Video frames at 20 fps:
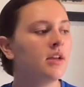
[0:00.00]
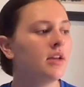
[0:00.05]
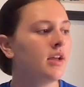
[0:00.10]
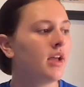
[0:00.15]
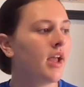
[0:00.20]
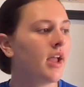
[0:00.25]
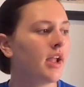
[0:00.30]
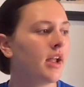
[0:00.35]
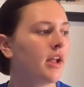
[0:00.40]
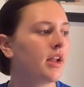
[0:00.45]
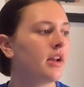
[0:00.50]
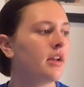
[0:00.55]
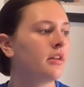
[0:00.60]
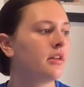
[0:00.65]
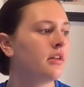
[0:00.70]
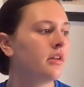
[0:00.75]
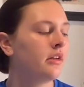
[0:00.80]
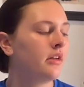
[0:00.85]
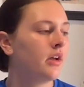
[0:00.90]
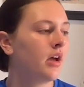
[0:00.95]
And
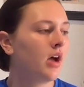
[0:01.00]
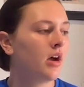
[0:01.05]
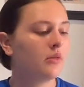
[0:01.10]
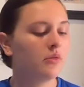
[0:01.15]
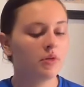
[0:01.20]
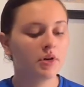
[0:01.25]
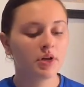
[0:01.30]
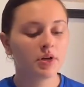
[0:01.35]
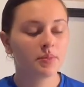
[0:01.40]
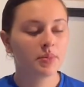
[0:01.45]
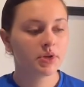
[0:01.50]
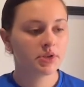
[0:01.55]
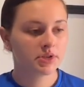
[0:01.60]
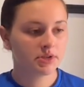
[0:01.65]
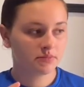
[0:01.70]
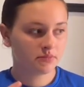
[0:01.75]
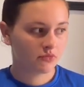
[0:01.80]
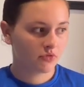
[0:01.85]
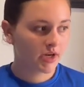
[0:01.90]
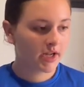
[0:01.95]
I wanted to put
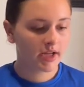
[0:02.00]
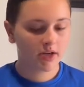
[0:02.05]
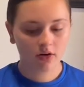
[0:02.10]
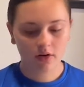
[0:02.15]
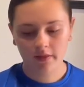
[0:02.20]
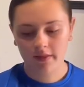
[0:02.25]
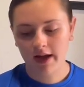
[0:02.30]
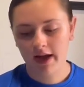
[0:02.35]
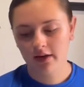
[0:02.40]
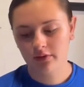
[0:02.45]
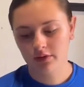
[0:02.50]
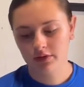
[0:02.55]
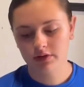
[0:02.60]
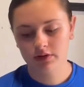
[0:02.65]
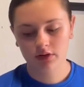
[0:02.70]
some red on that one.